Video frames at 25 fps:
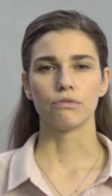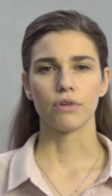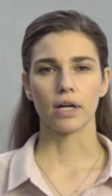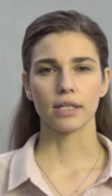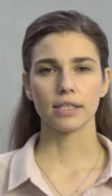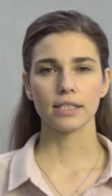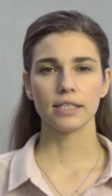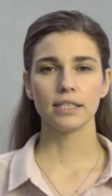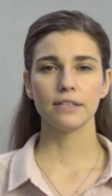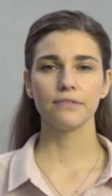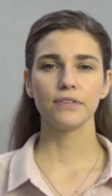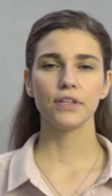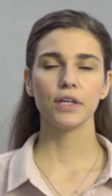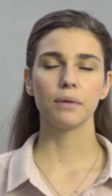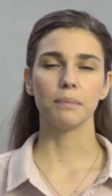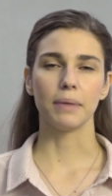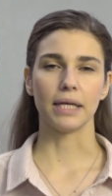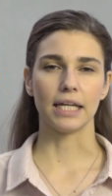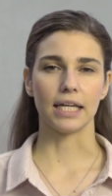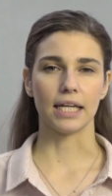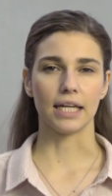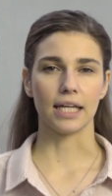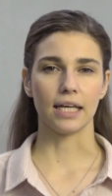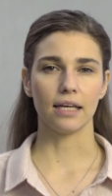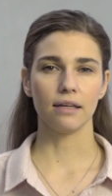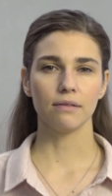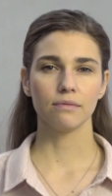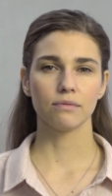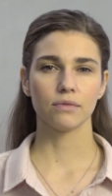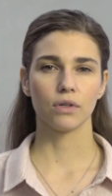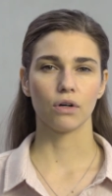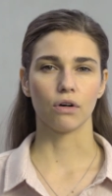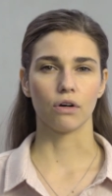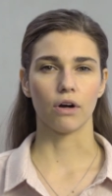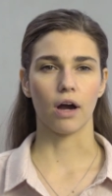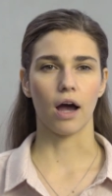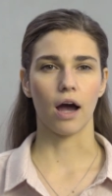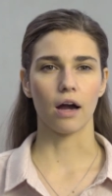Relative humidity,
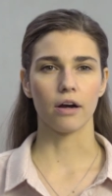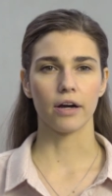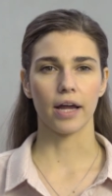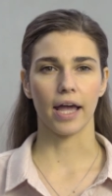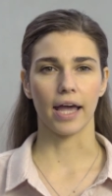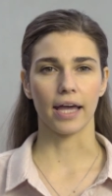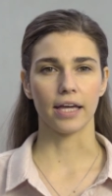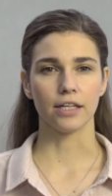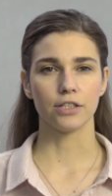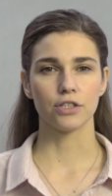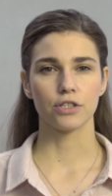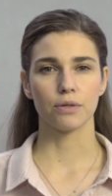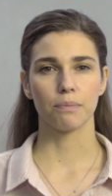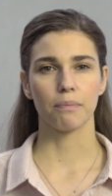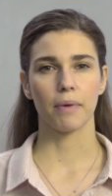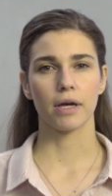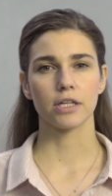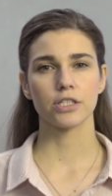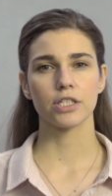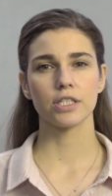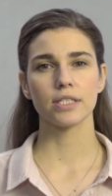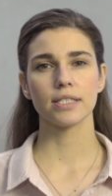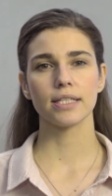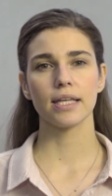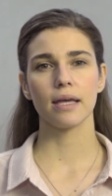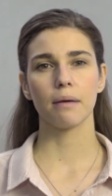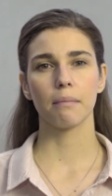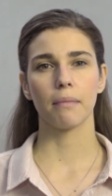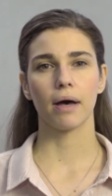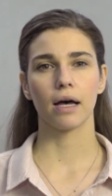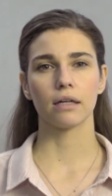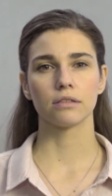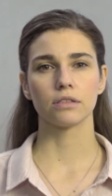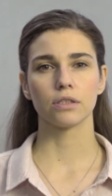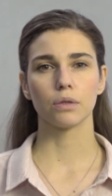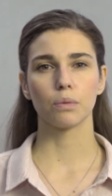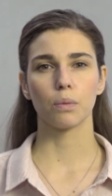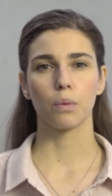or RH, measures the
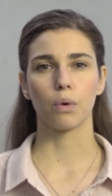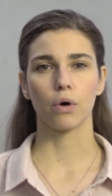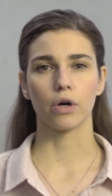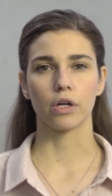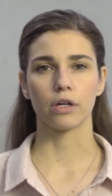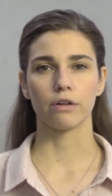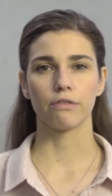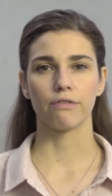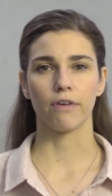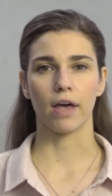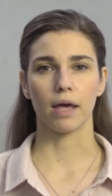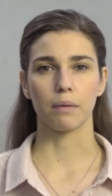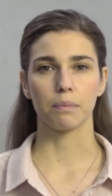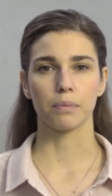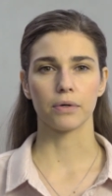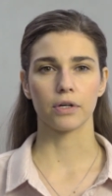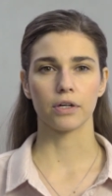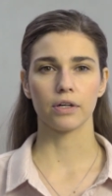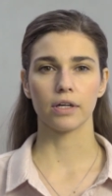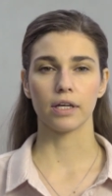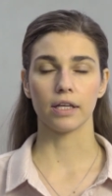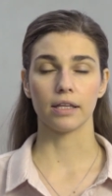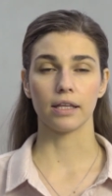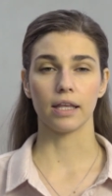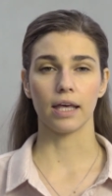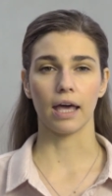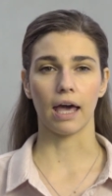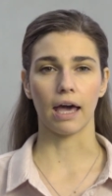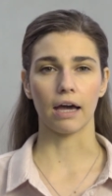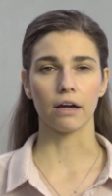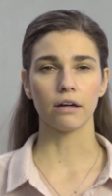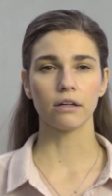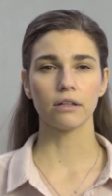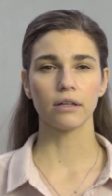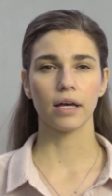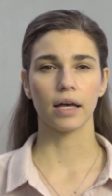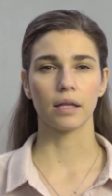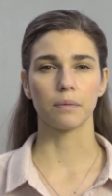amount of water vapor in the
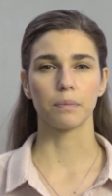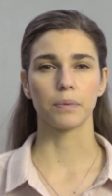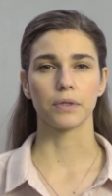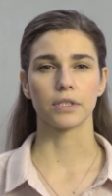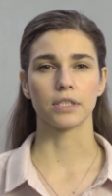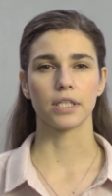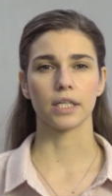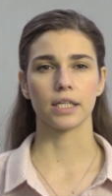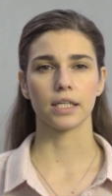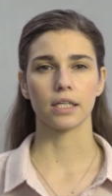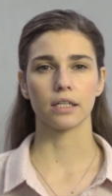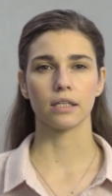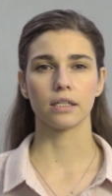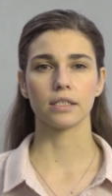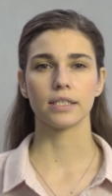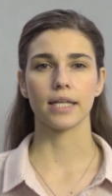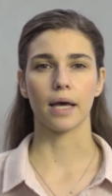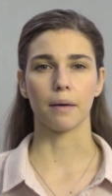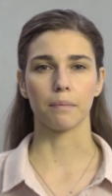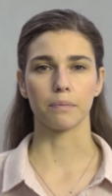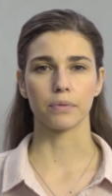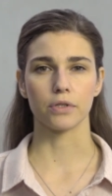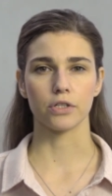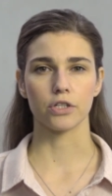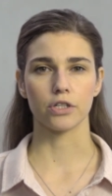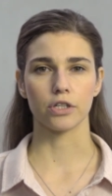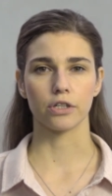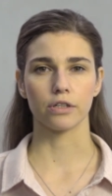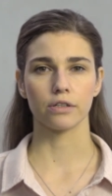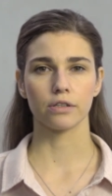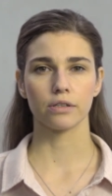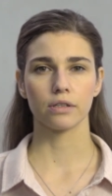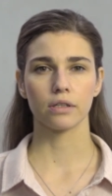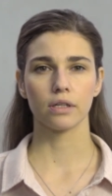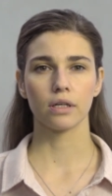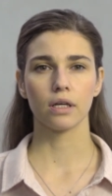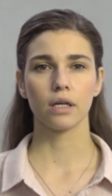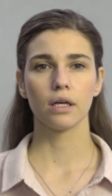air at particular temperature.
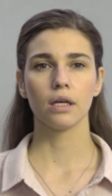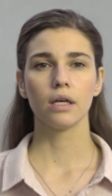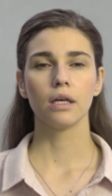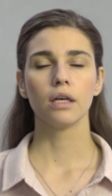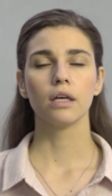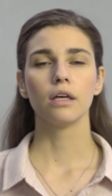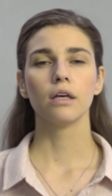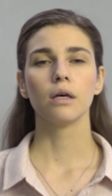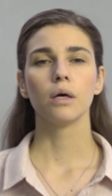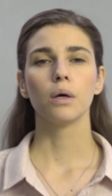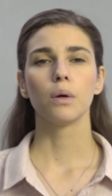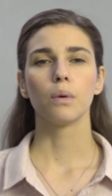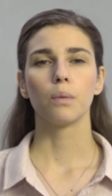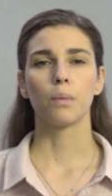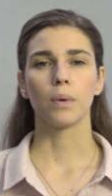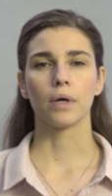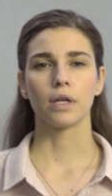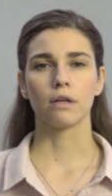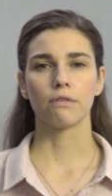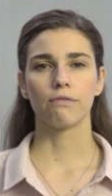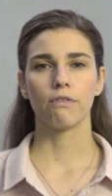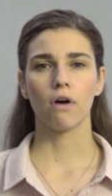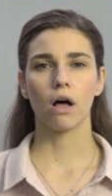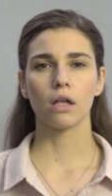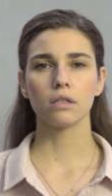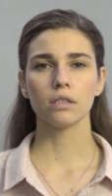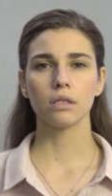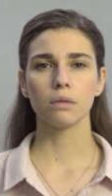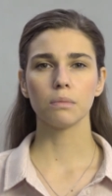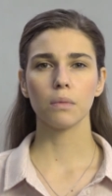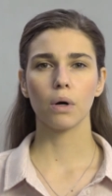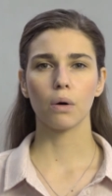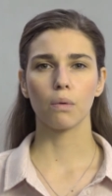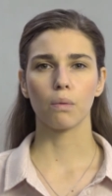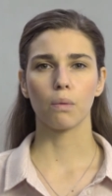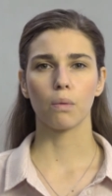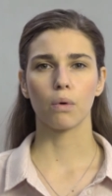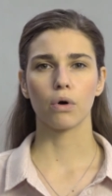When a volume
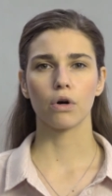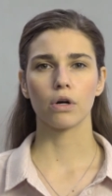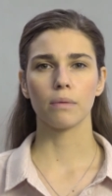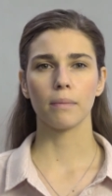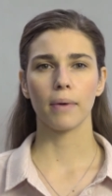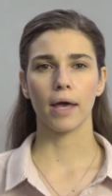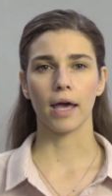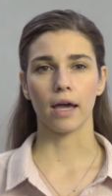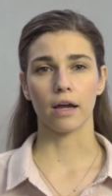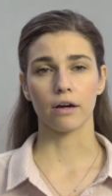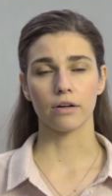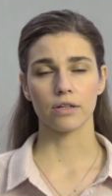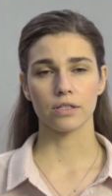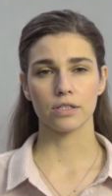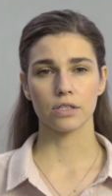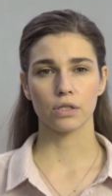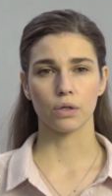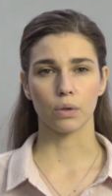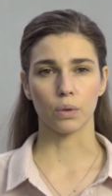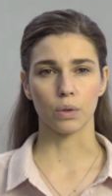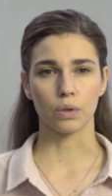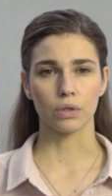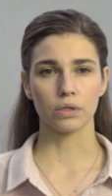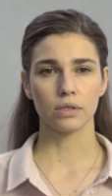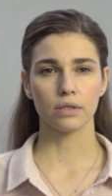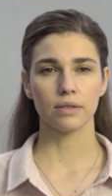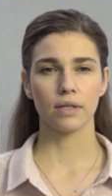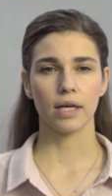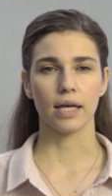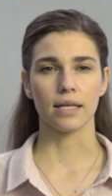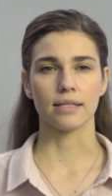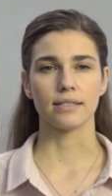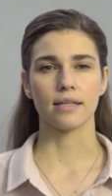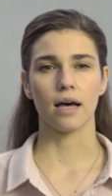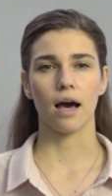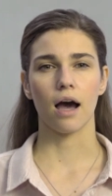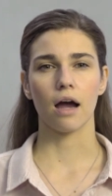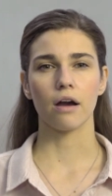of warm air is cooled,
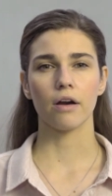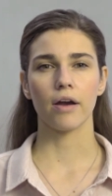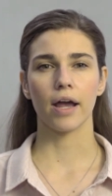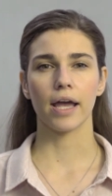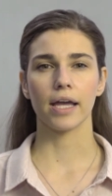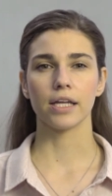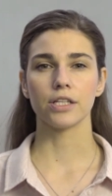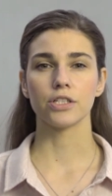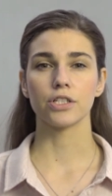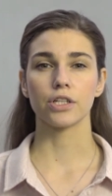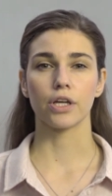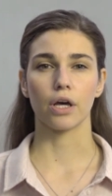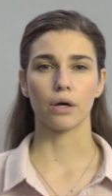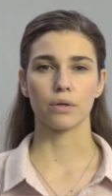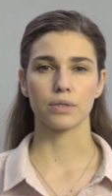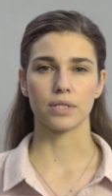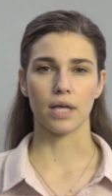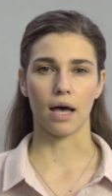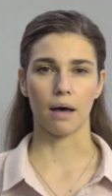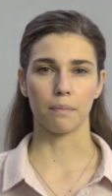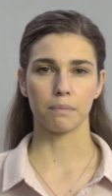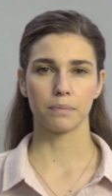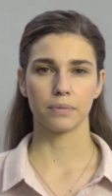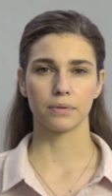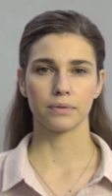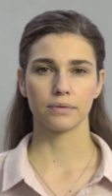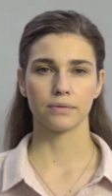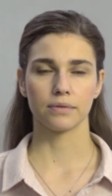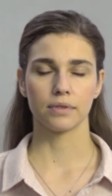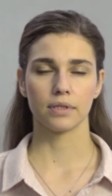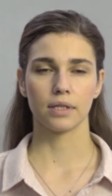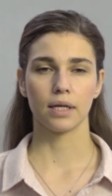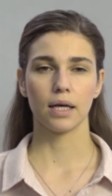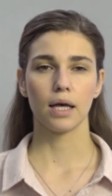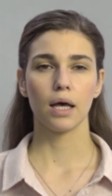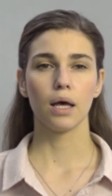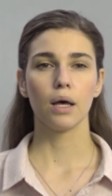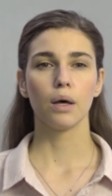its RH goes up.
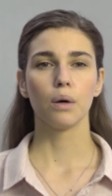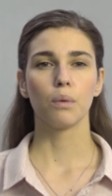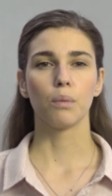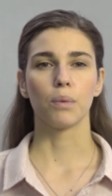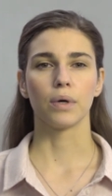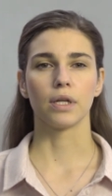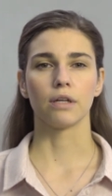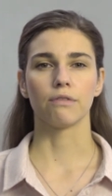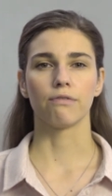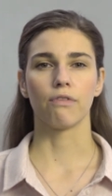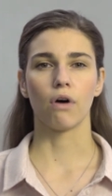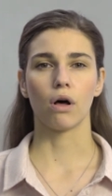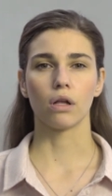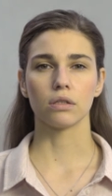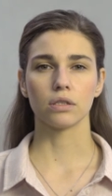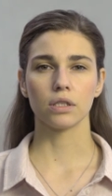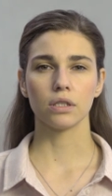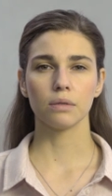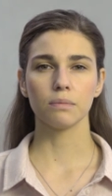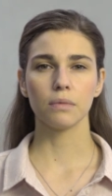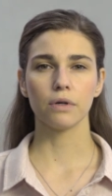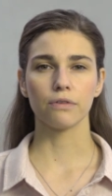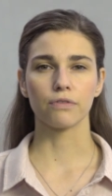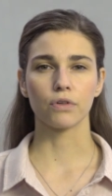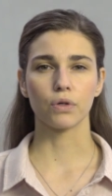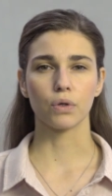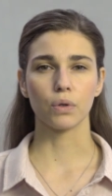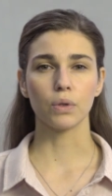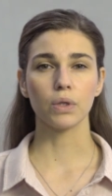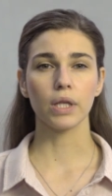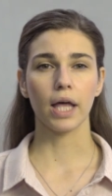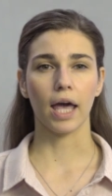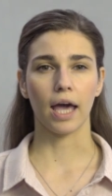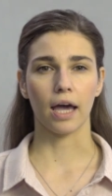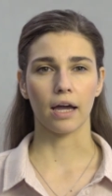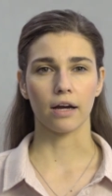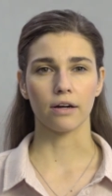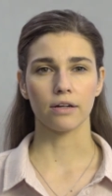When a volume of cool
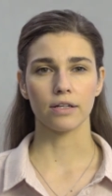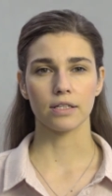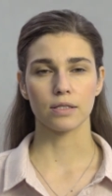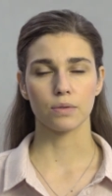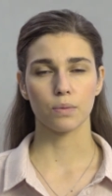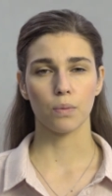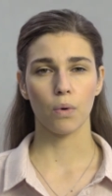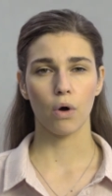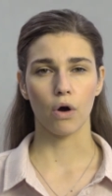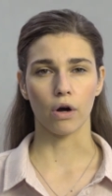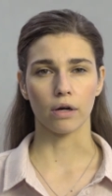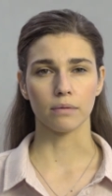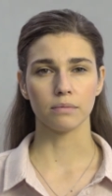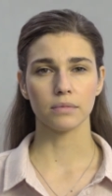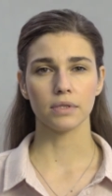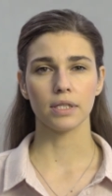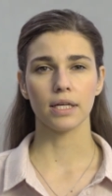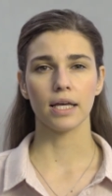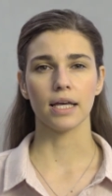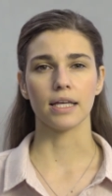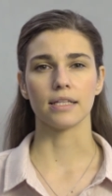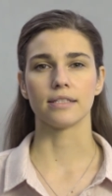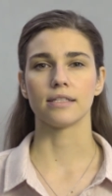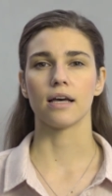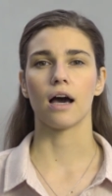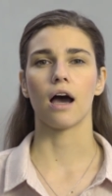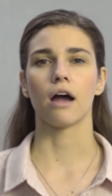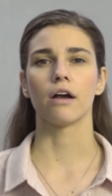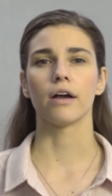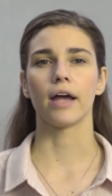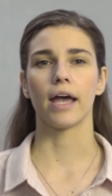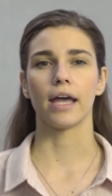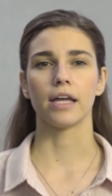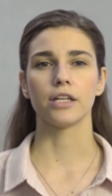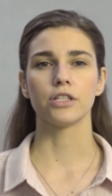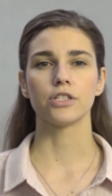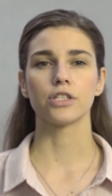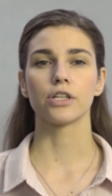air is warmed, its
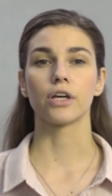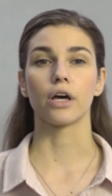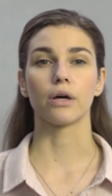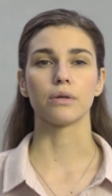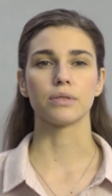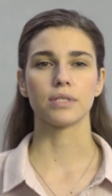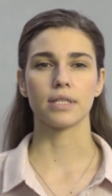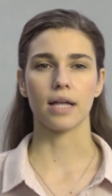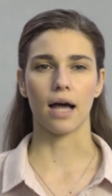RH goes